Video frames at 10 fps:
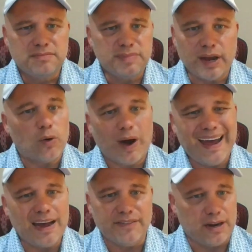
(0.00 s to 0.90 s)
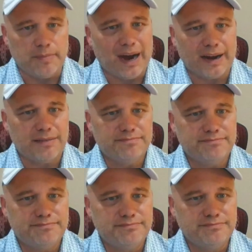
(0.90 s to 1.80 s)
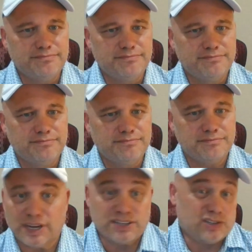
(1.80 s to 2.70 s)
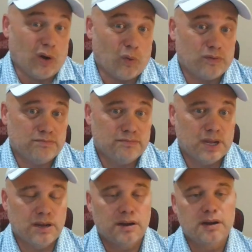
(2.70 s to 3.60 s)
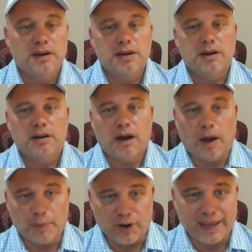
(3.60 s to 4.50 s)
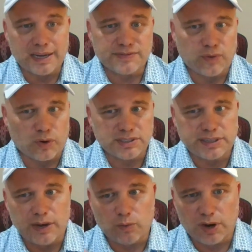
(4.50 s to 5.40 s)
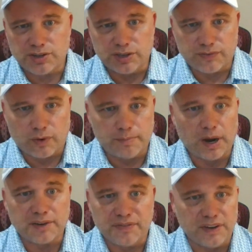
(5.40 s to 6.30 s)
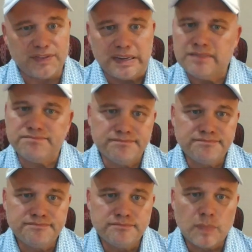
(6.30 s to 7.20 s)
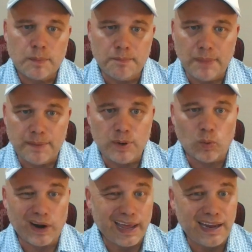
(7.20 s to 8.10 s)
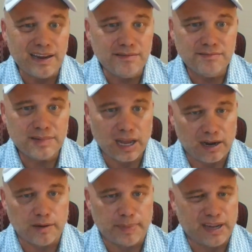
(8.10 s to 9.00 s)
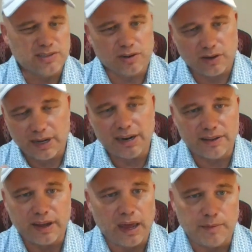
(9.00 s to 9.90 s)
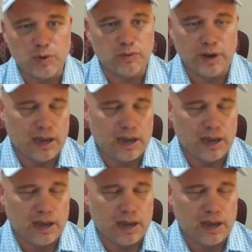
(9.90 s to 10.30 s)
they don't have anybody. They just don't. I'm going to guess Florida State rushes for $150, maybe 180. Kind of depends on the end of the game,